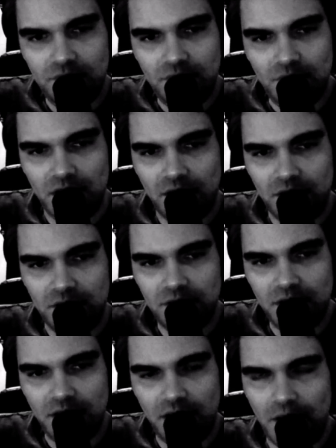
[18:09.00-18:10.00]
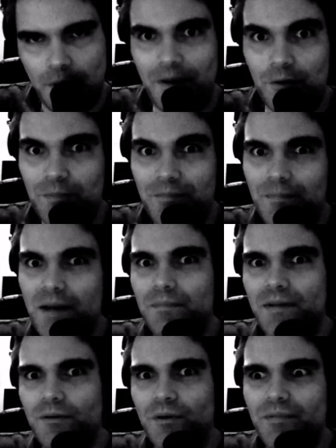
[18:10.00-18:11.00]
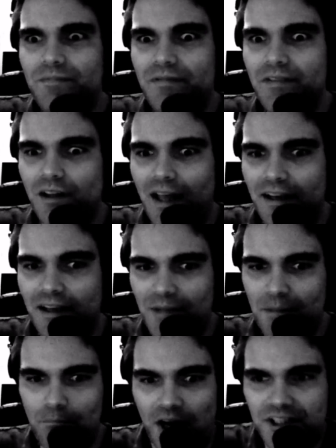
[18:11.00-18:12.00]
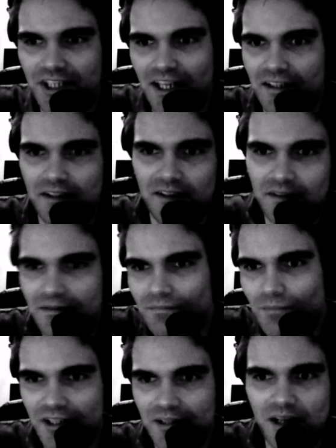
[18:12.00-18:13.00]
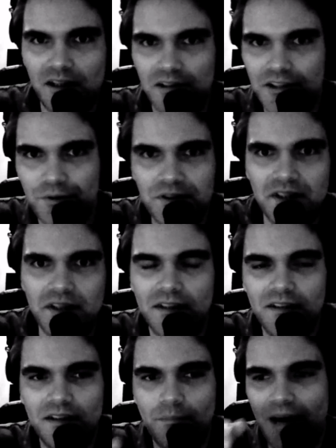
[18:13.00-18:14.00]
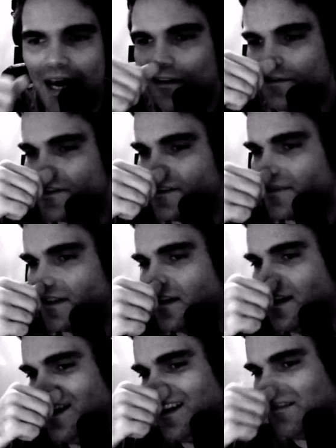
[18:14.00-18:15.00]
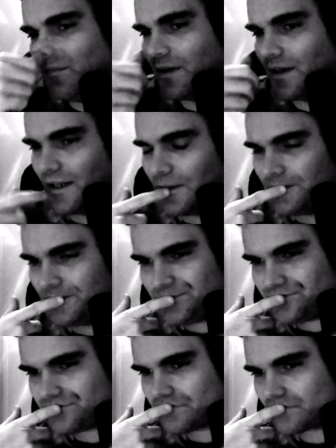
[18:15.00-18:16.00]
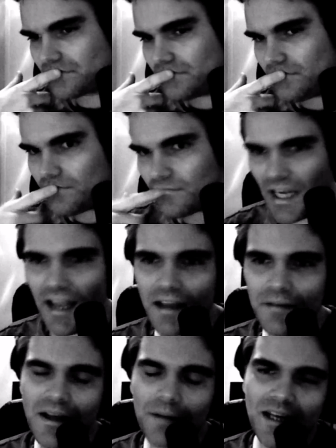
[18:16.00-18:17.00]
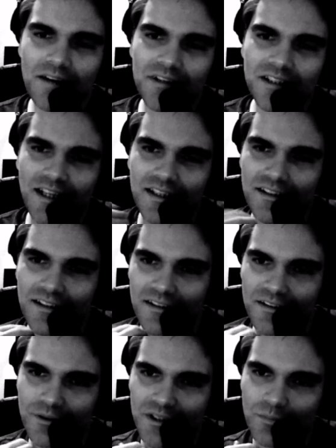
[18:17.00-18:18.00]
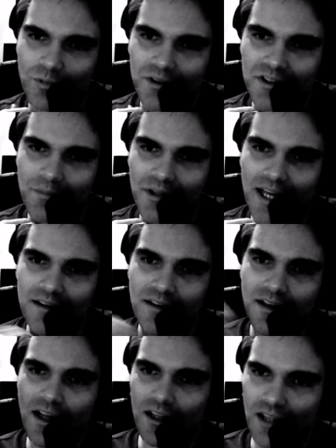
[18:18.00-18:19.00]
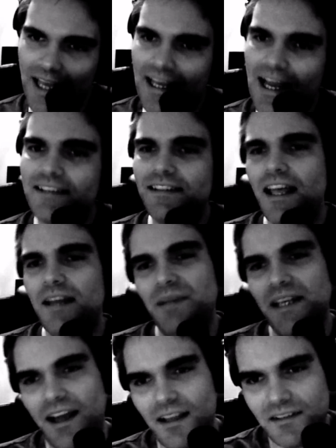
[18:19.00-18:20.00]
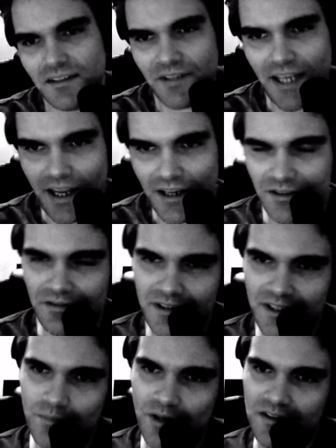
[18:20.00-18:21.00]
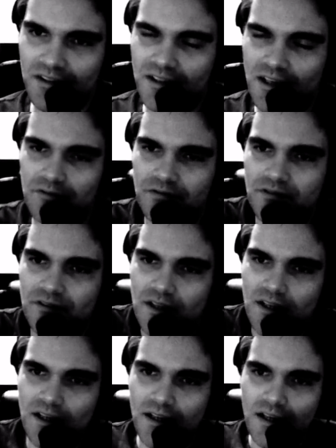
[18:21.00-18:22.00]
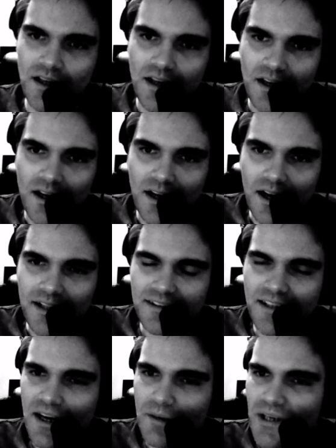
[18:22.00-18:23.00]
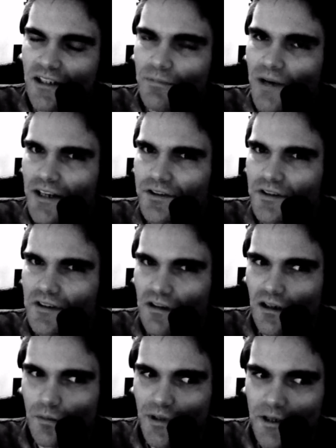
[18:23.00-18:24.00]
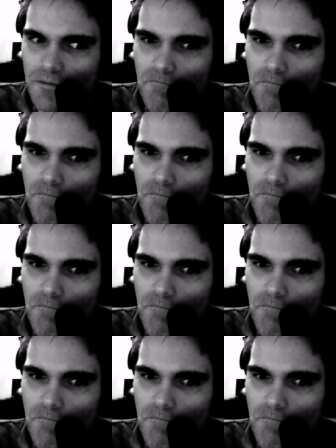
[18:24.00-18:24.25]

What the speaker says: it would feel like me marching my little dudes into battle or something. But yeah, I'm kind of excited to explore some of that. Like I said, because of the Age of Sigmar stuff, it's kind of piqued my interest a little bit.